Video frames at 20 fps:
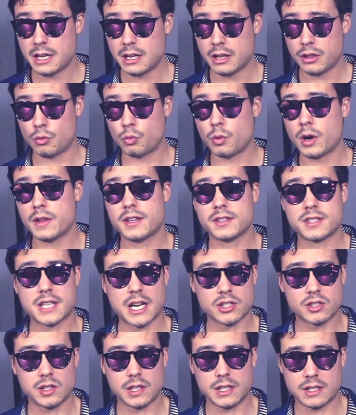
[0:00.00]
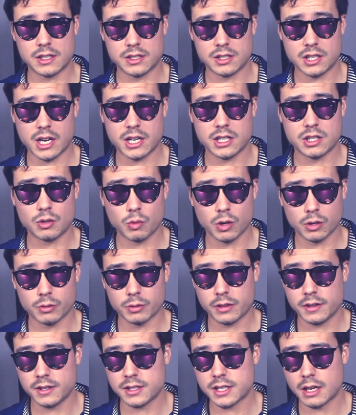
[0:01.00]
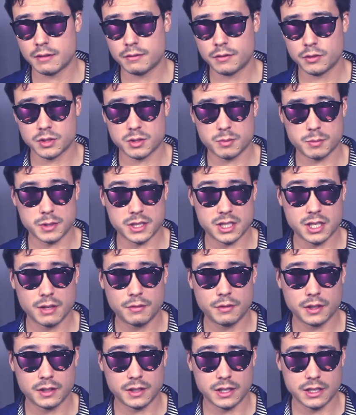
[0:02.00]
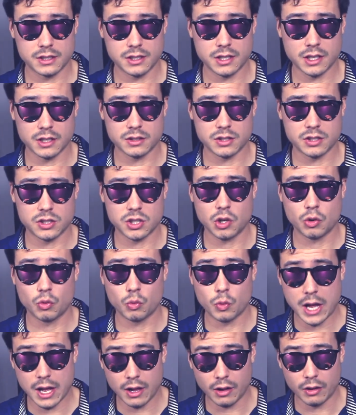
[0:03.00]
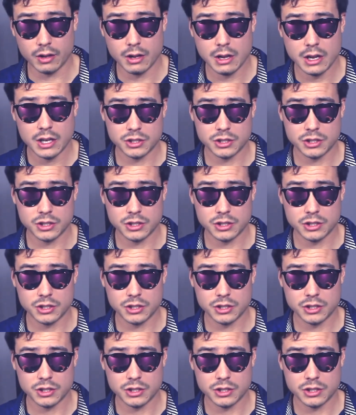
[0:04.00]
the one that's actually designed to work with these headphones specifically is done so well.